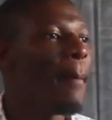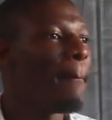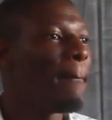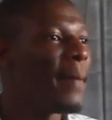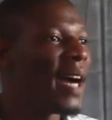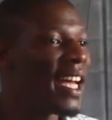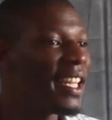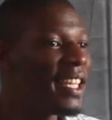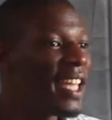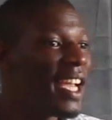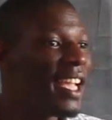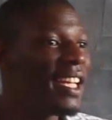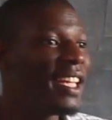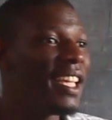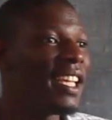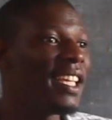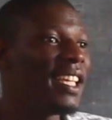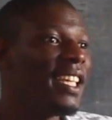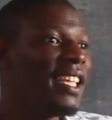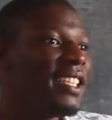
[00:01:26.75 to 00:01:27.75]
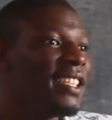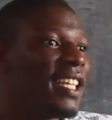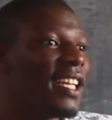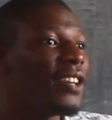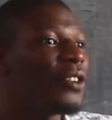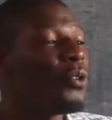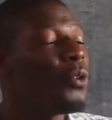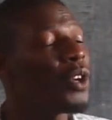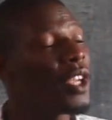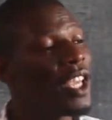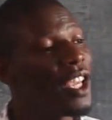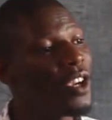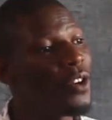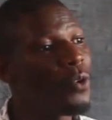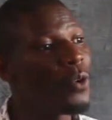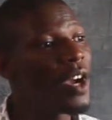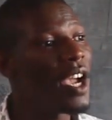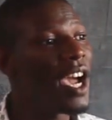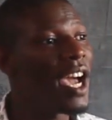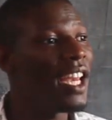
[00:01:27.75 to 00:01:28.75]
Mother in the kitchen cooking
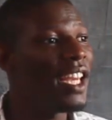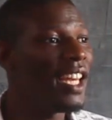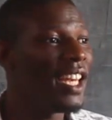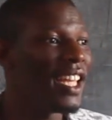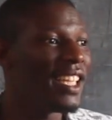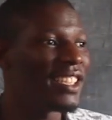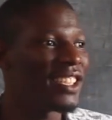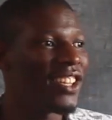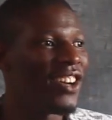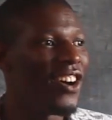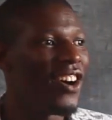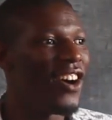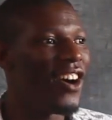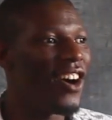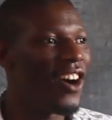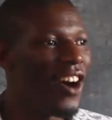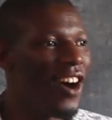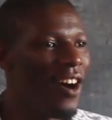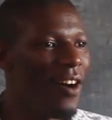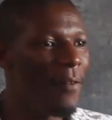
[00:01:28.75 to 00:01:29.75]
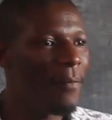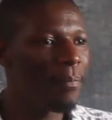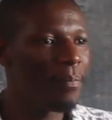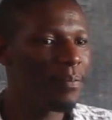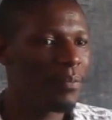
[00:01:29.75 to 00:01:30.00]
ugali. Let's go.